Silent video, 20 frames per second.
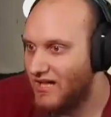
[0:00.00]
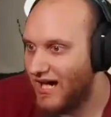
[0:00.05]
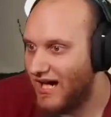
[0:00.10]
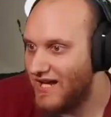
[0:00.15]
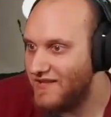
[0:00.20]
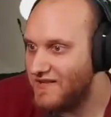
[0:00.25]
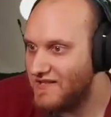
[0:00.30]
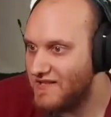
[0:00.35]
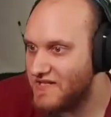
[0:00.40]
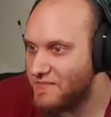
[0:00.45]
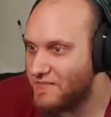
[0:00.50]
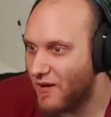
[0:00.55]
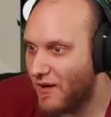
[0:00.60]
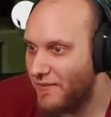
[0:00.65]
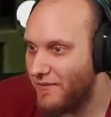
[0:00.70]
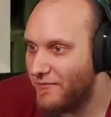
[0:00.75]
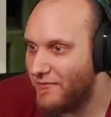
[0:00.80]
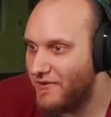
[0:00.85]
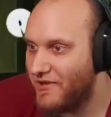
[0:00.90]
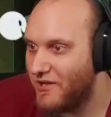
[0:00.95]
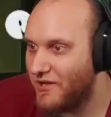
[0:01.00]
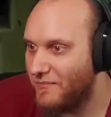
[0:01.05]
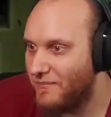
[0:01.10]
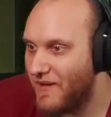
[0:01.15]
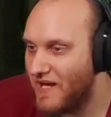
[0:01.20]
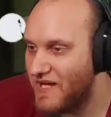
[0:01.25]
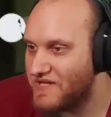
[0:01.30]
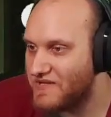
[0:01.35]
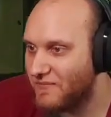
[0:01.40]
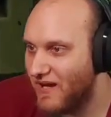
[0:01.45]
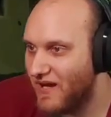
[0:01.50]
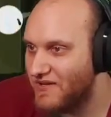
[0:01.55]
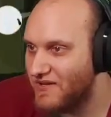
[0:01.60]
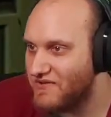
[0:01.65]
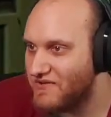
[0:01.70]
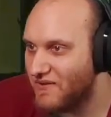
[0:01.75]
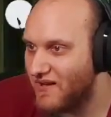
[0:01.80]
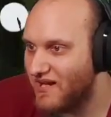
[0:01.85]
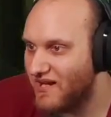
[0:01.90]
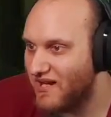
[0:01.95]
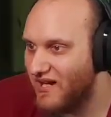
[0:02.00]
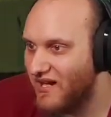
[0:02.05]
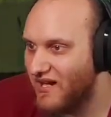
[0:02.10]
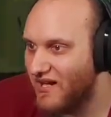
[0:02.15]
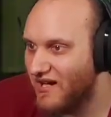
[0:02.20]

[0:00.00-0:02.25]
think this is probably one of your best rounds right here.